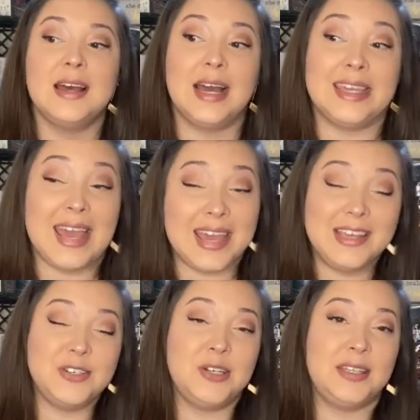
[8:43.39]

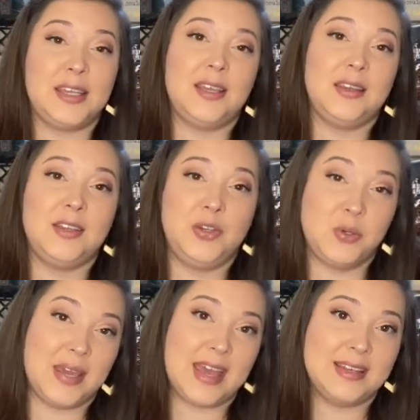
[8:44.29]
occasionally you
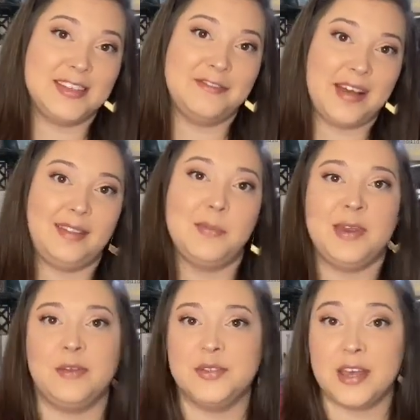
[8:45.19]
can develop
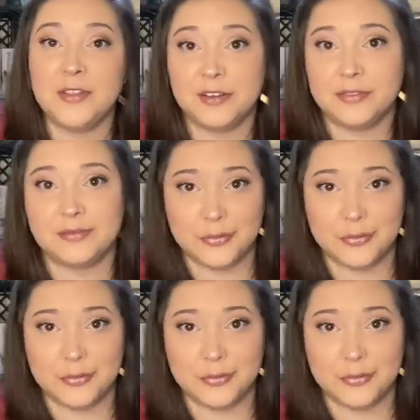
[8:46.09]
in those other